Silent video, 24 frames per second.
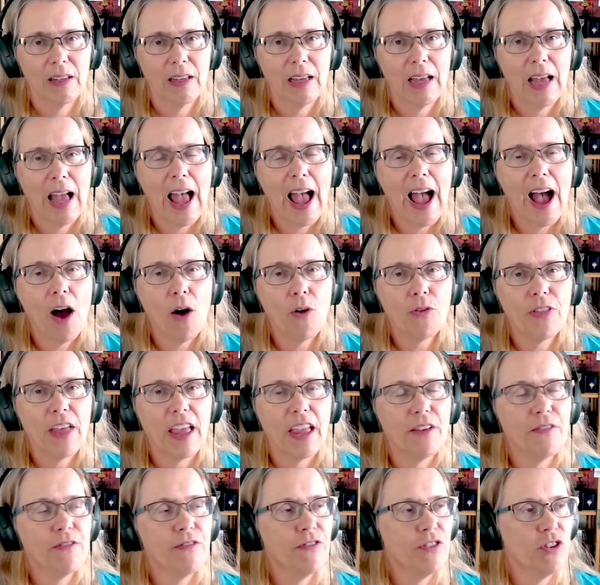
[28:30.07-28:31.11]
how
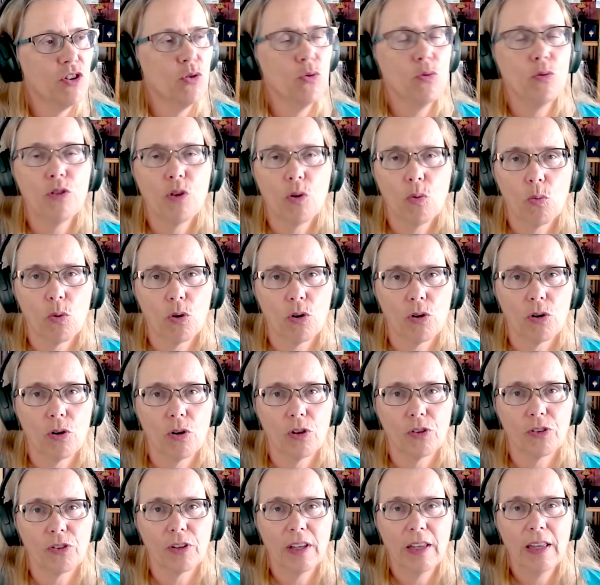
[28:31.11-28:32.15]
they view the
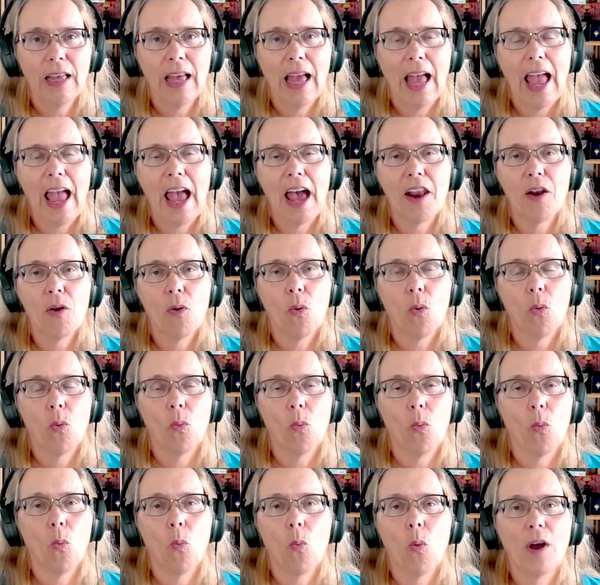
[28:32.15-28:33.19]
world and
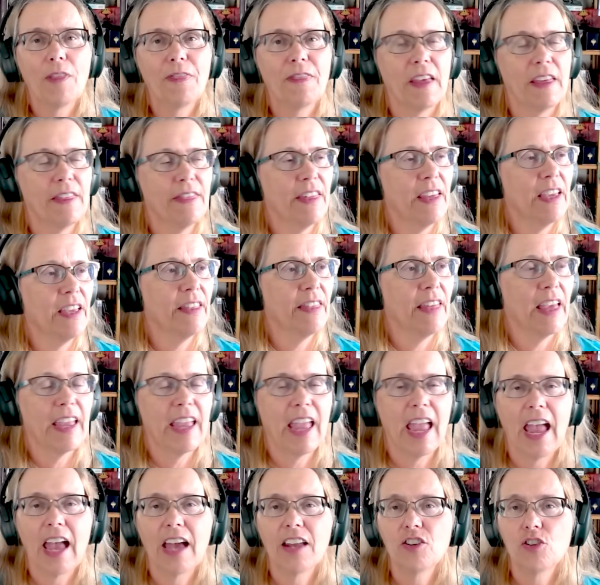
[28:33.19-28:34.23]
what they think they
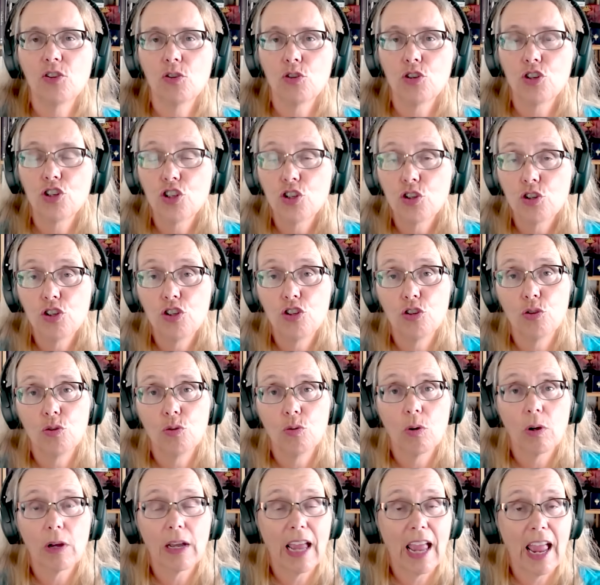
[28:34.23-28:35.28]
can do, should
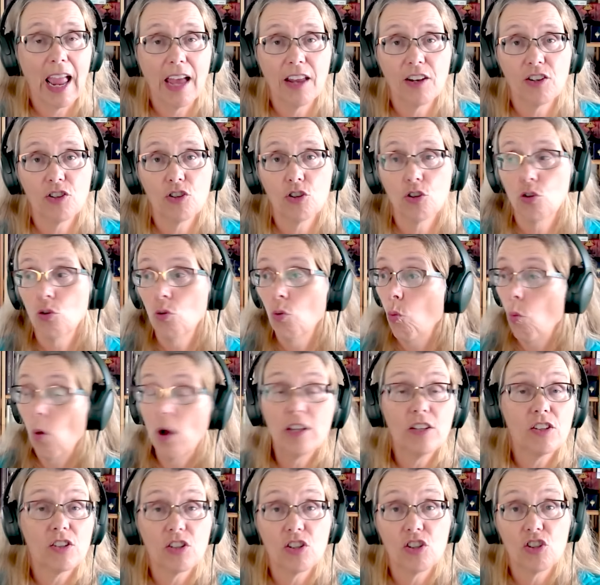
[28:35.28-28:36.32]
do, can't do,
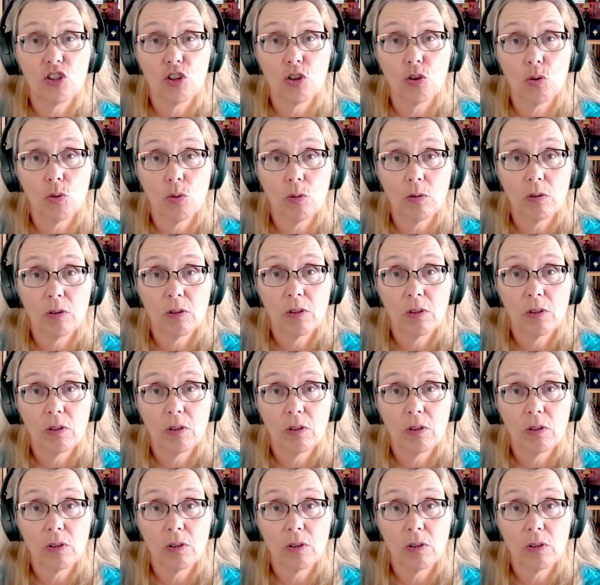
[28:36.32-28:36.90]
want to do